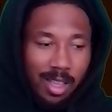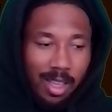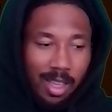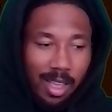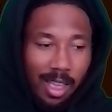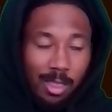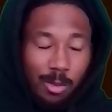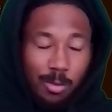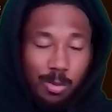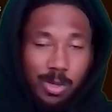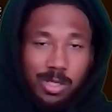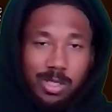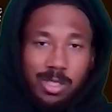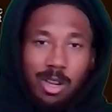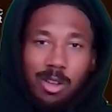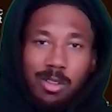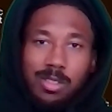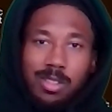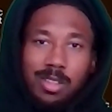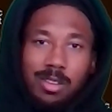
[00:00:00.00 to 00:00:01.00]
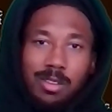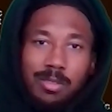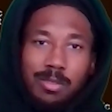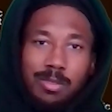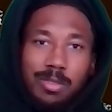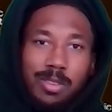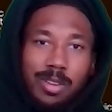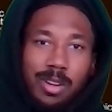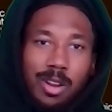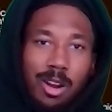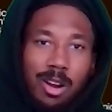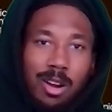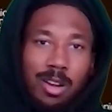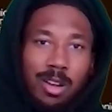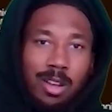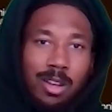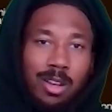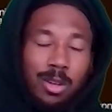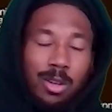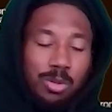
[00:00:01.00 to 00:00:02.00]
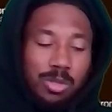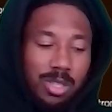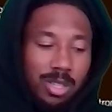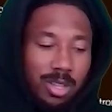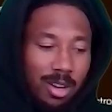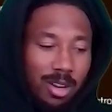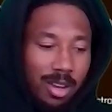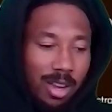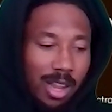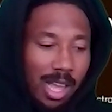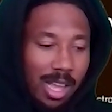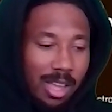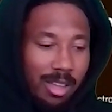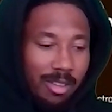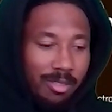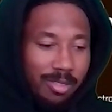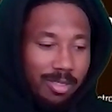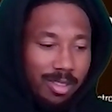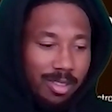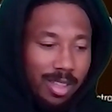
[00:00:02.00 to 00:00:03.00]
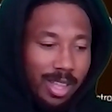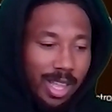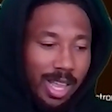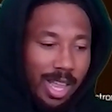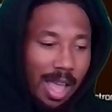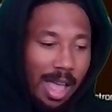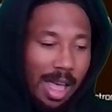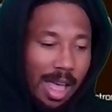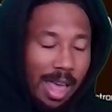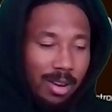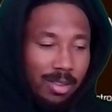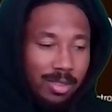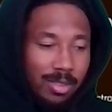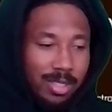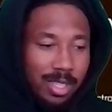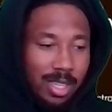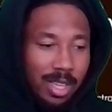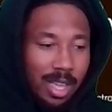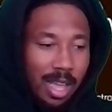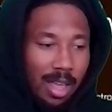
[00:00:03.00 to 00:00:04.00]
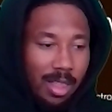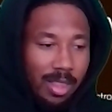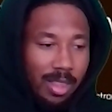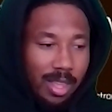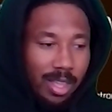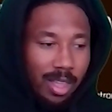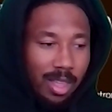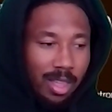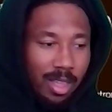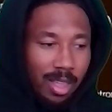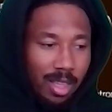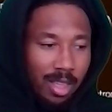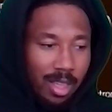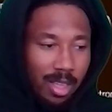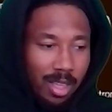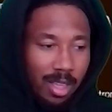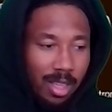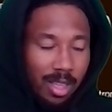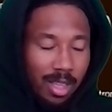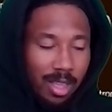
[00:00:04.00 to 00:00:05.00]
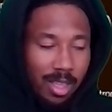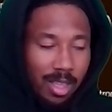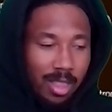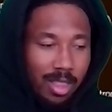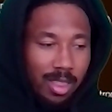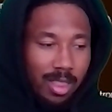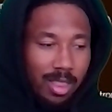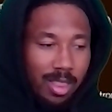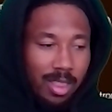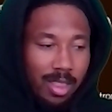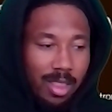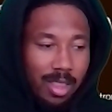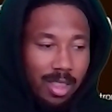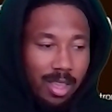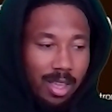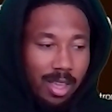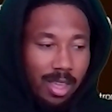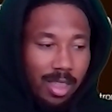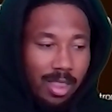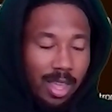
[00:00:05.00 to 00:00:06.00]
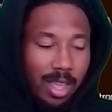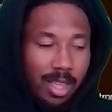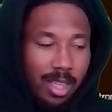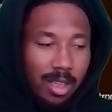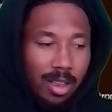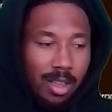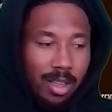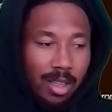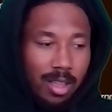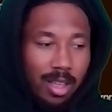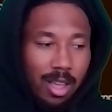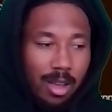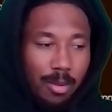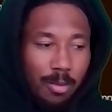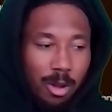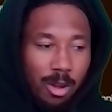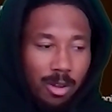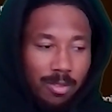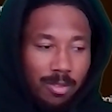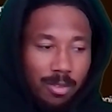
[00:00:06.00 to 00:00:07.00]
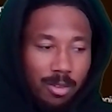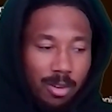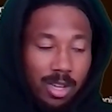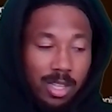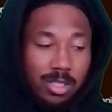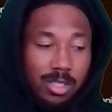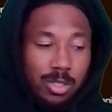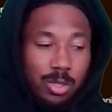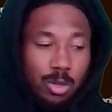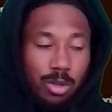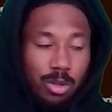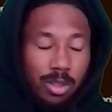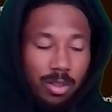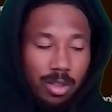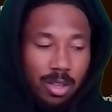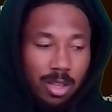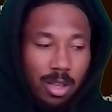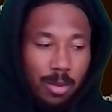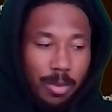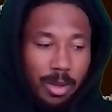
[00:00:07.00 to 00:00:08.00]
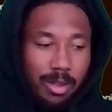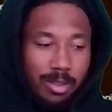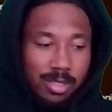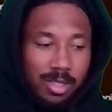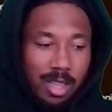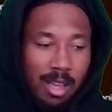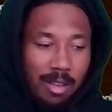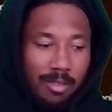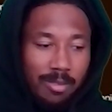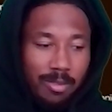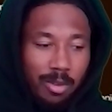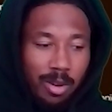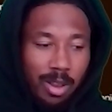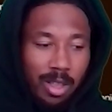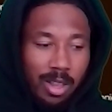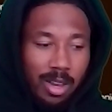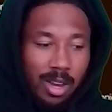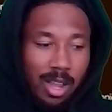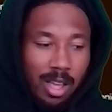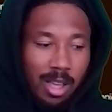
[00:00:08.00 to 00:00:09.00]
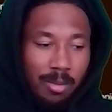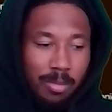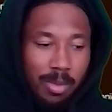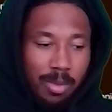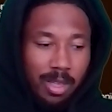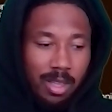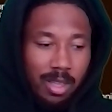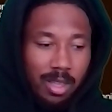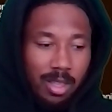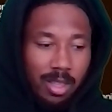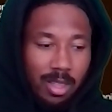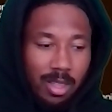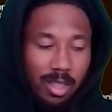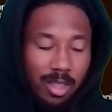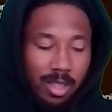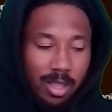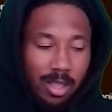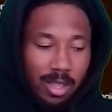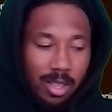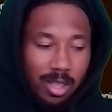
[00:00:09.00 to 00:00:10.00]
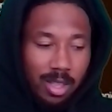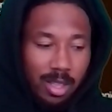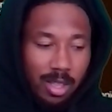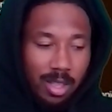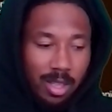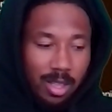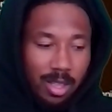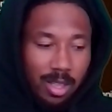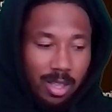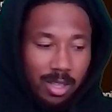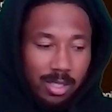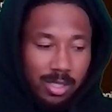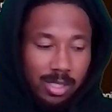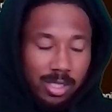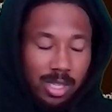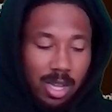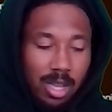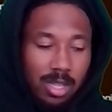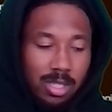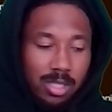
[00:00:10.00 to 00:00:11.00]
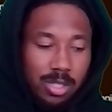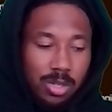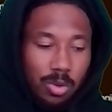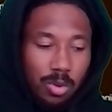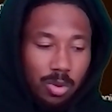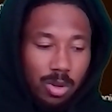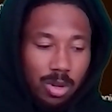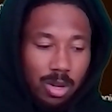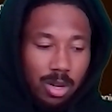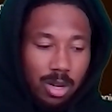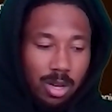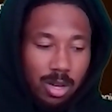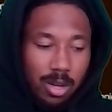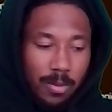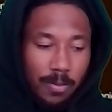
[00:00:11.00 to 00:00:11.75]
and the result of her losing her life, I don't see how they can come off, or at least two of them come off scot-free and not be judged or